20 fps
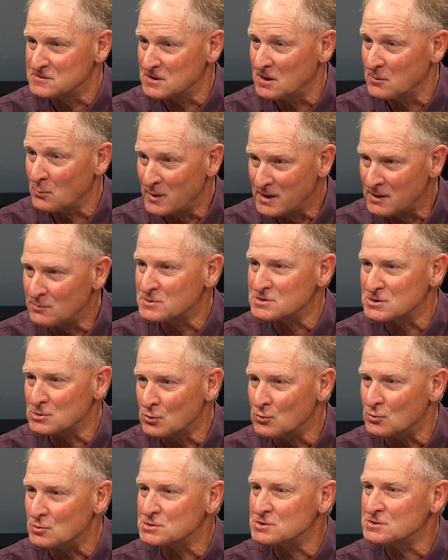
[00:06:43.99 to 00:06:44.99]
So when it was
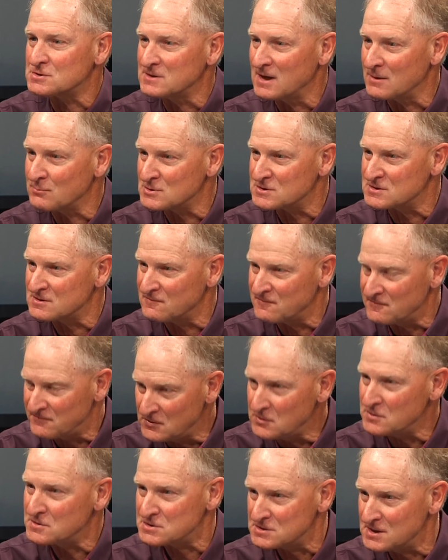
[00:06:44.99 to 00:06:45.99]
launched, that was the
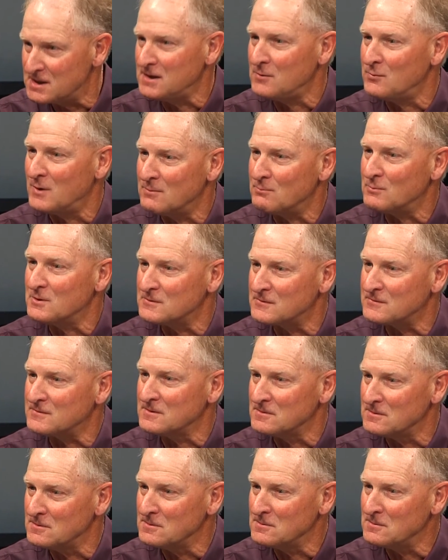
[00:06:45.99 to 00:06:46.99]
first anyone was
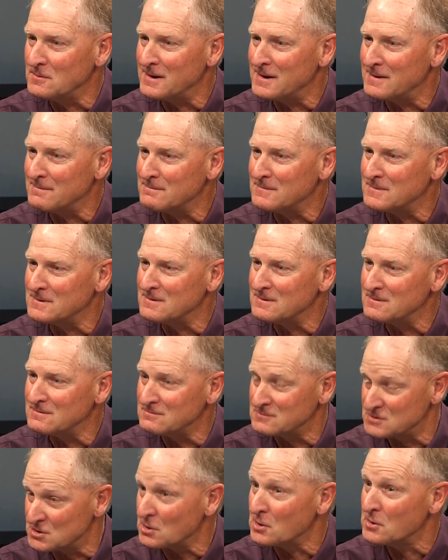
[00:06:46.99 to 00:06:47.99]
to
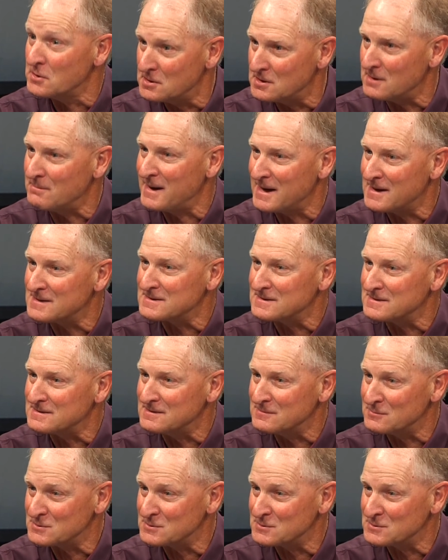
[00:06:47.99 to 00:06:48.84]
learn about it.